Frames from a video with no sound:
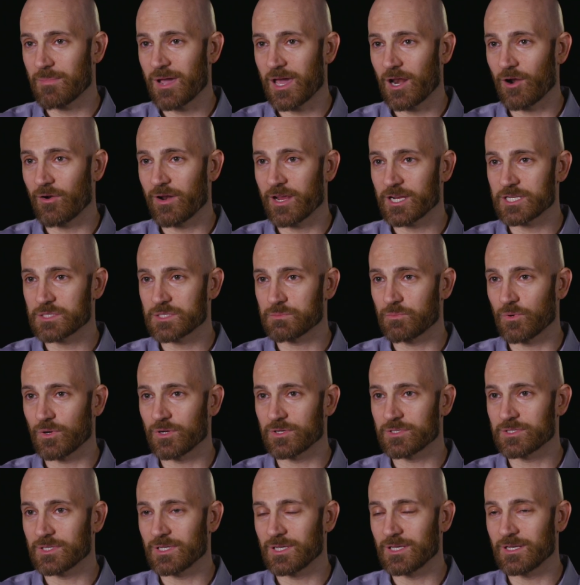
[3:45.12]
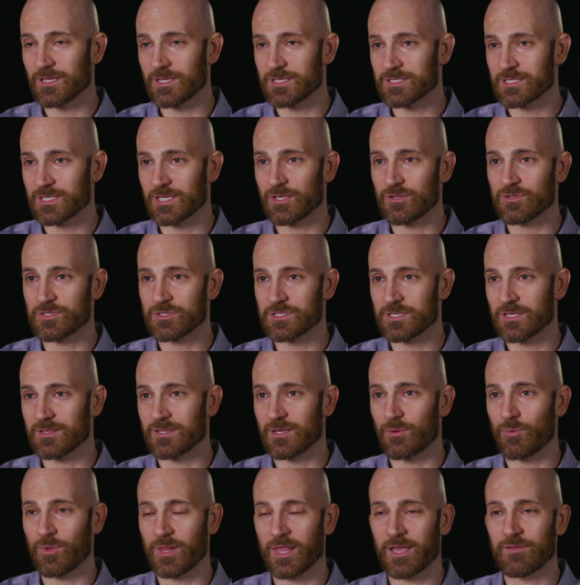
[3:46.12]
matter expert in a skill set that
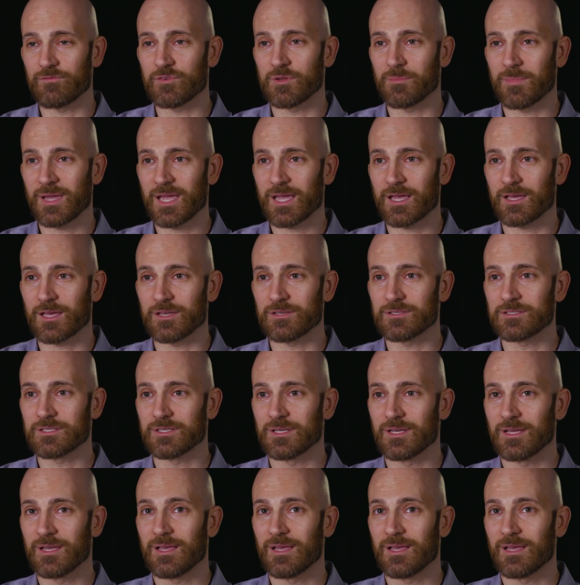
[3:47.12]
will have demand,